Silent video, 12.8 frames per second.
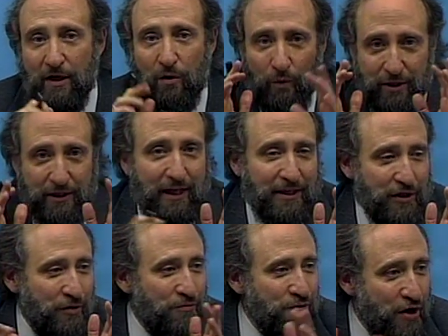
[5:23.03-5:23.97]
which lets
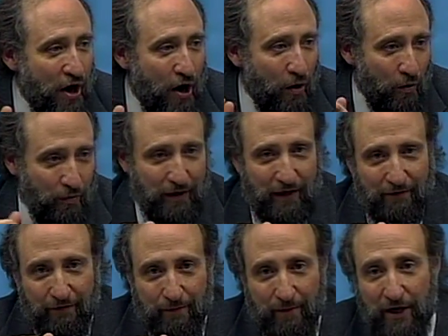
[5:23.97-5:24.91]
you know the
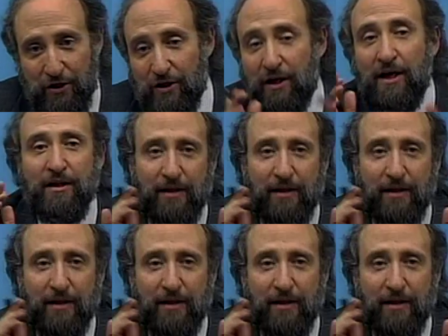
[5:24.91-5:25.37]
information.